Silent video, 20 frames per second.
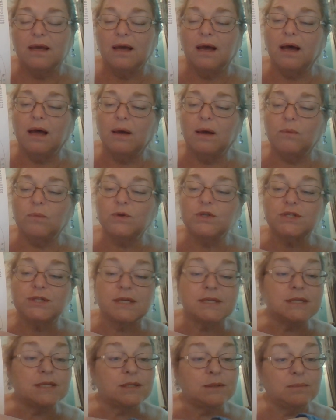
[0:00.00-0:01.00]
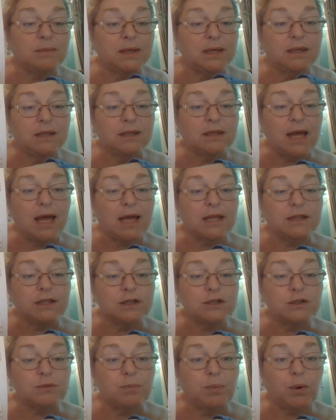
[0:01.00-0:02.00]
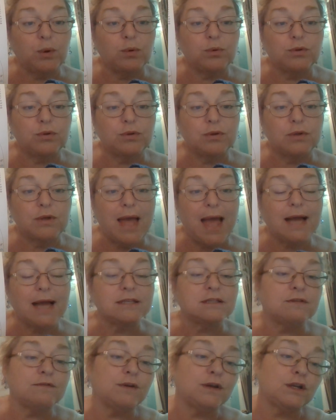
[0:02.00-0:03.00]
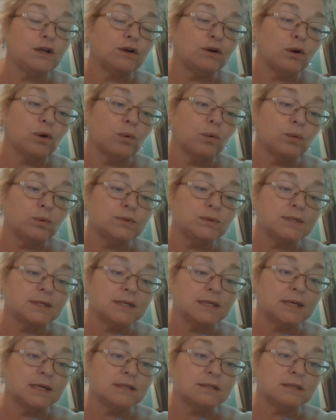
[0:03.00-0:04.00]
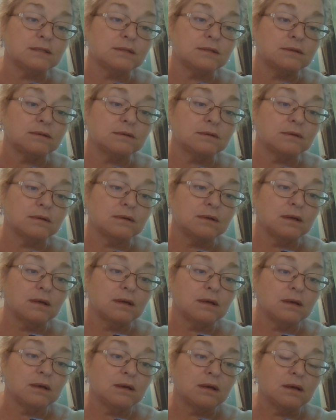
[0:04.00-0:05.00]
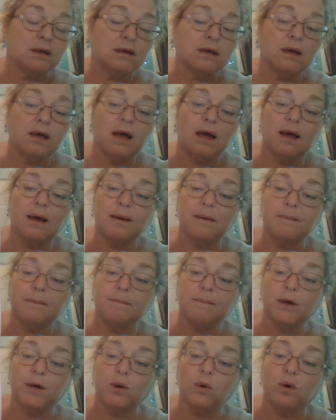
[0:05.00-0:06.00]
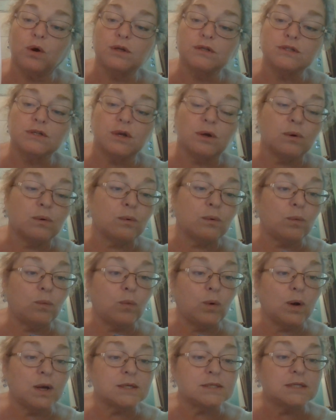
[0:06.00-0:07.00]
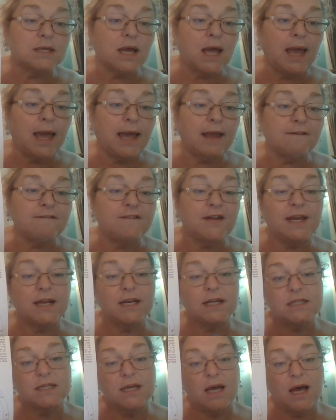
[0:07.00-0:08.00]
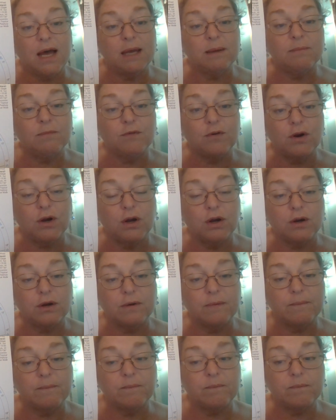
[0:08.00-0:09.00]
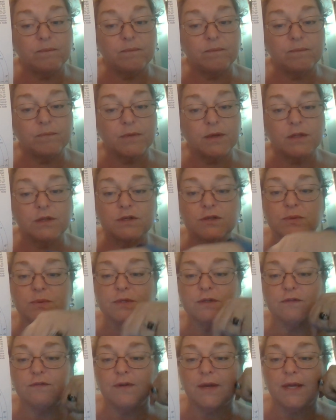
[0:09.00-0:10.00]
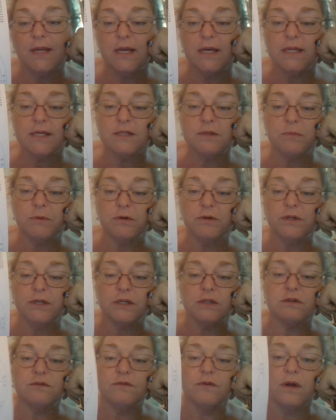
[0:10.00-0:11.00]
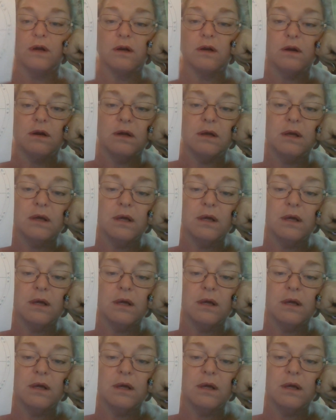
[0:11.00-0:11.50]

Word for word: uh, which says to me that this both activated her woundedness, uh, but also was a fated time for her. This was a fated experience for her